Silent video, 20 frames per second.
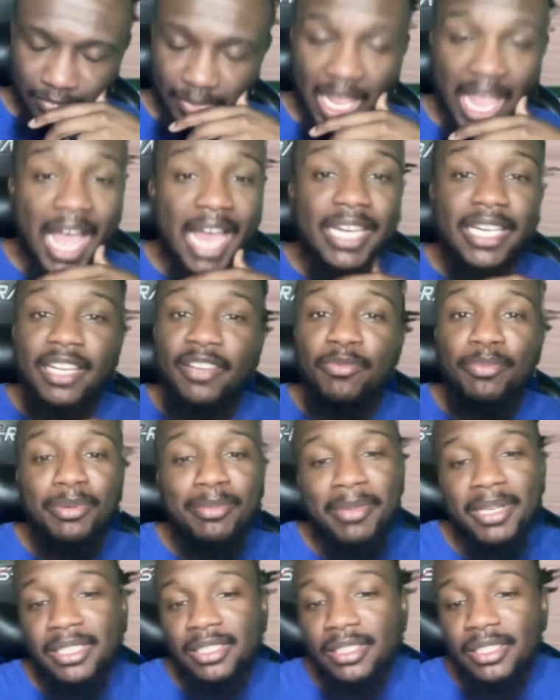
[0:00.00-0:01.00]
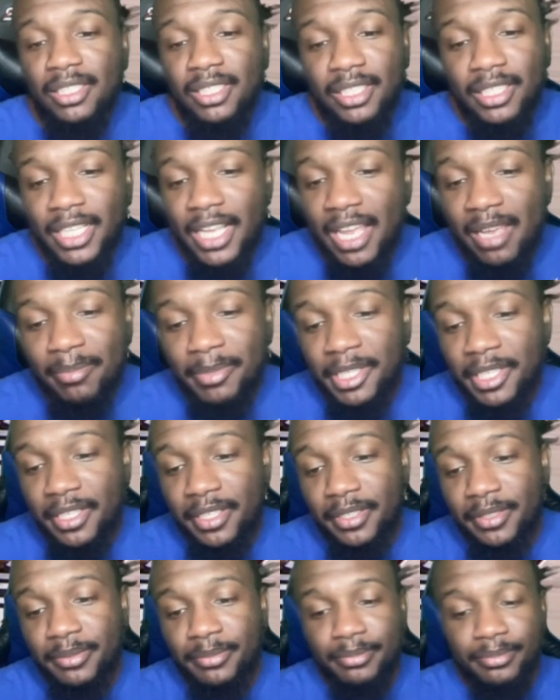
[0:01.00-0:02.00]
I never put my son in the game
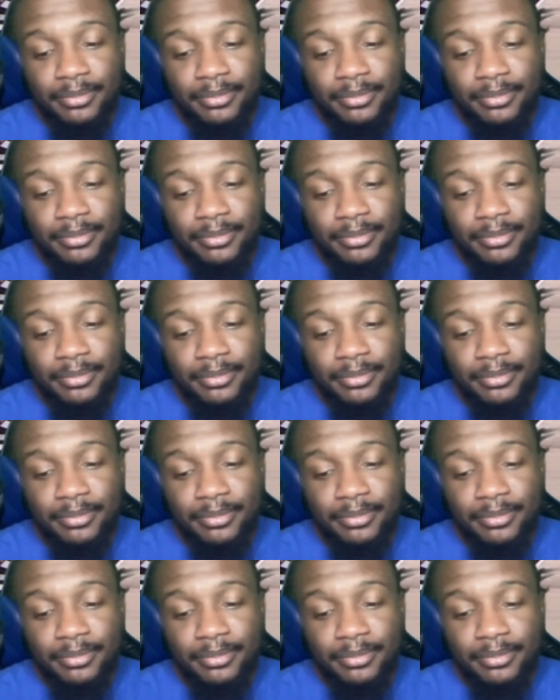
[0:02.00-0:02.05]
again.